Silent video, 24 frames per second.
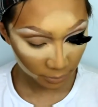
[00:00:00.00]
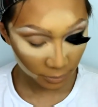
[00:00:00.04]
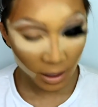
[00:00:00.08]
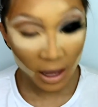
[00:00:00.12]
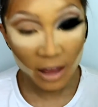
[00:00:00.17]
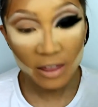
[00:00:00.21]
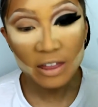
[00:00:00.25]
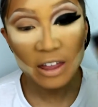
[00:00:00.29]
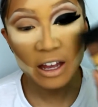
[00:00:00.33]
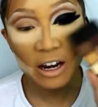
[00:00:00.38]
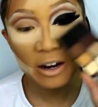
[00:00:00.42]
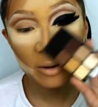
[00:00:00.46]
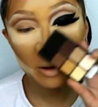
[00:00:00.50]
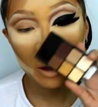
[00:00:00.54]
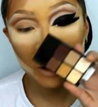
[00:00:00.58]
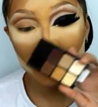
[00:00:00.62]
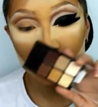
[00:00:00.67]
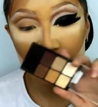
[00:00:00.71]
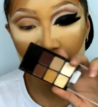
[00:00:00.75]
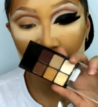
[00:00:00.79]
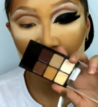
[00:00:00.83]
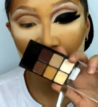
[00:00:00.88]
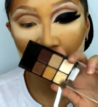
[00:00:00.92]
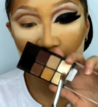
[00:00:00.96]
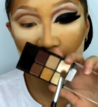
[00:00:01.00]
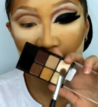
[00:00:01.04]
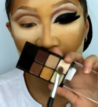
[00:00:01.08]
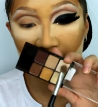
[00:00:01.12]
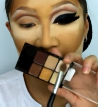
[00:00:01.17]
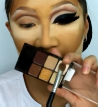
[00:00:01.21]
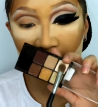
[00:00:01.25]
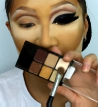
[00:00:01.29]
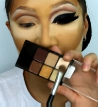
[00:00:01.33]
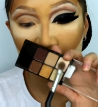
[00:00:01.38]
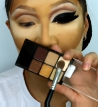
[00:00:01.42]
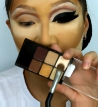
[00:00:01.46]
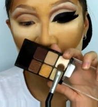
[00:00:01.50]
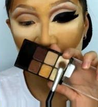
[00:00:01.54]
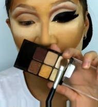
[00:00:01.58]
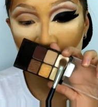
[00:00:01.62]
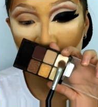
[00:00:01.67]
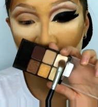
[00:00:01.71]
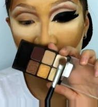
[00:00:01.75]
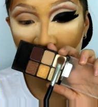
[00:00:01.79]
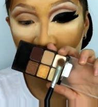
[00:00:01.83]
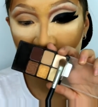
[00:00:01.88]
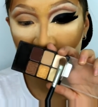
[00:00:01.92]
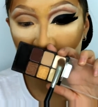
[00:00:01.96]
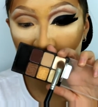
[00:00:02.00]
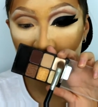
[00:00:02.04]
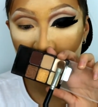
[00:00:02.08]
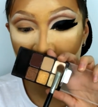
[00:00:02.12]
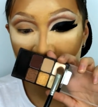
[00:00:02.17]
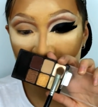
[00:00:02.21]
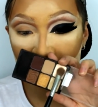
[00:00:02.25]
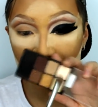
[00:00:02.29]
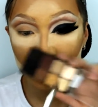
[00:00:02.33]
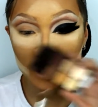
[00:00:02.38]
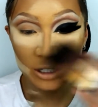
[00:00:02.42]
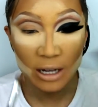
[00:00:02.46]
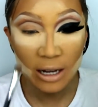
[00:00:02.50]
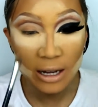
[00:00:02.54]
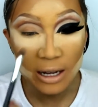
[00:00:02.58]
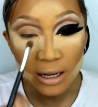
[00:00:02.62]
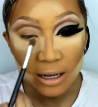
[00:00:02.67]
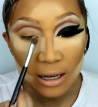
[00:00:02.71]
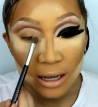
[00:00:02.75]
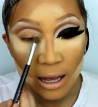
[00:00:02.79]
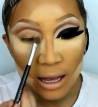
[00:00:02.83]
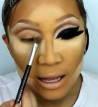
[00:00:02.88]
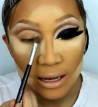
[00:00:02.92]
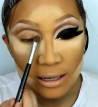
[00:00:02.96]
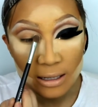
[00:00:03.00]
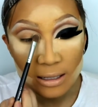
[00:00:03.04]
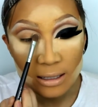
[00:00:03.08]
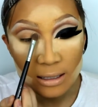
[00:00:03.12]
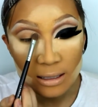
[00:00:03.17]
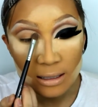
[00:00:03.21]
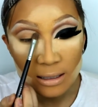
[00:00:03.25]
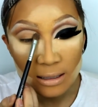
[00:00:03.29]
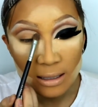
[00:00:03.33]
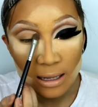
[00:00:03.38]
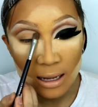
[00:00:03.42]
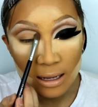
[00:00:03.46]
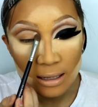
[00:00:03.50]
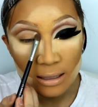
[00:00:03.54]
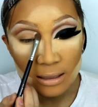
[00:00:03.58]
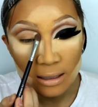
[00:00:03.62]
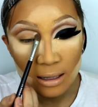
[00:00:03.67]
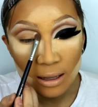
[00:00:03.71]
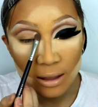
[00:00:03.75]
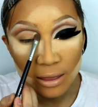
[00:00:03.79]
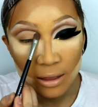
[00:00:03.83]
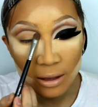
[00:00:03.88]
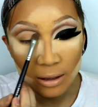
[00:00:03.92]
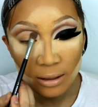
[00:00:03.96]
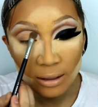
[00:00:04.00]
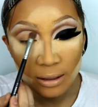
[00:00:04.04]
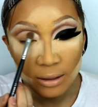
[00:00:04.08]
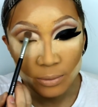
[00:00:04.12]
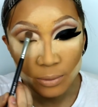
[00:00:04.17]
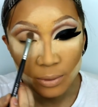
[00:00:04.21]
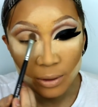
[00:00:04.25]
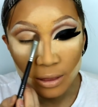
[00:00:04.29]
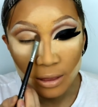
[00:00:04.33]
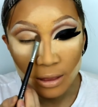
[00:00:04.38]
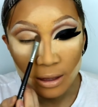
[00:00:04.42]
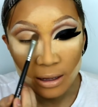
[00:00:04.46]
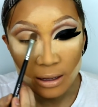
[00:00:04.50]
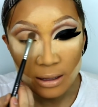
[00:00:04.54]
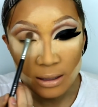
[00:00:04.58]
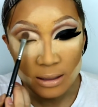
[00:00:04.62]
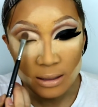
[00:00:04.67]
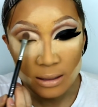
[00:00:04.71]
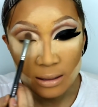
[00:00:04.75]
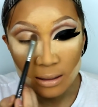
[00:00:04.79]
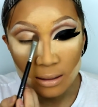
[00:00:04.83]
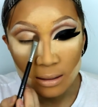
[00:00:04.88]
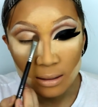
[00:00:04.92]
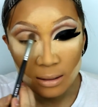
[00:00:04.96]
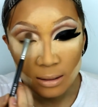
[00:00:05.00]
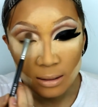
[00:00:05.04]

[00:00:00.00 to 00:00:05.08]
And then I'm going to go back in with the pale matte shade and set the lid with this.